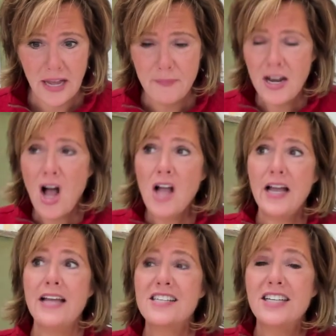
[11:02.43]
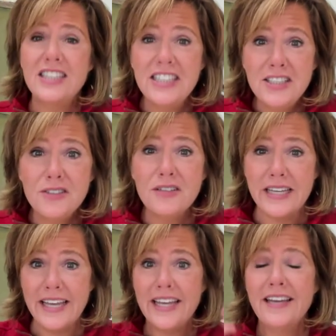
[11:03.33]
I mean, Hawkeye is
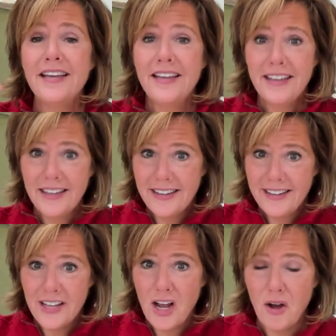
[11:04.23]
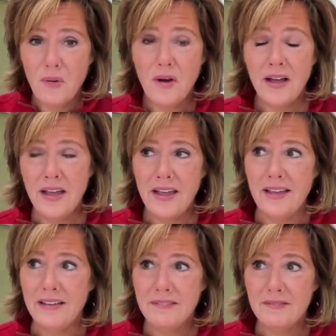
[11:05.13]
clearly, you know,
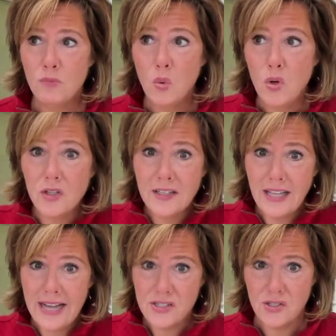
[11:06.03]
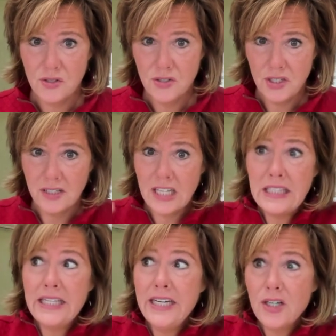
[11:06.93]
a world-class surgeon.
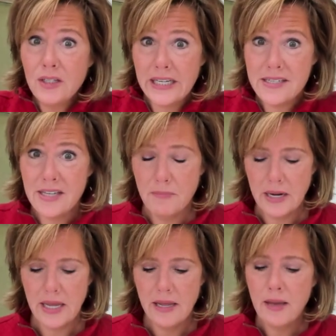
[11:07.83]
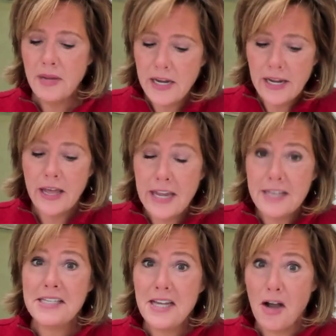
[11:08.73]
Clearly somebody... I mean, he
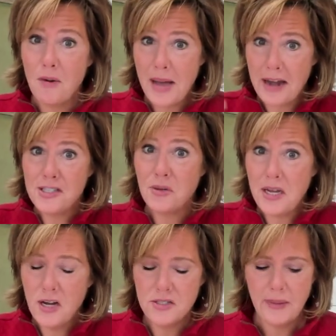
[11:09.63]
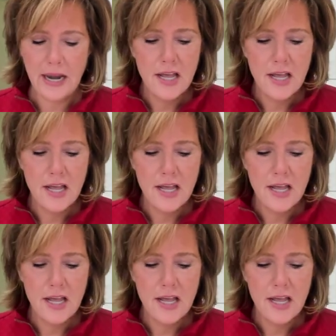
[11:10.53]
has ego about it, so he knows about it.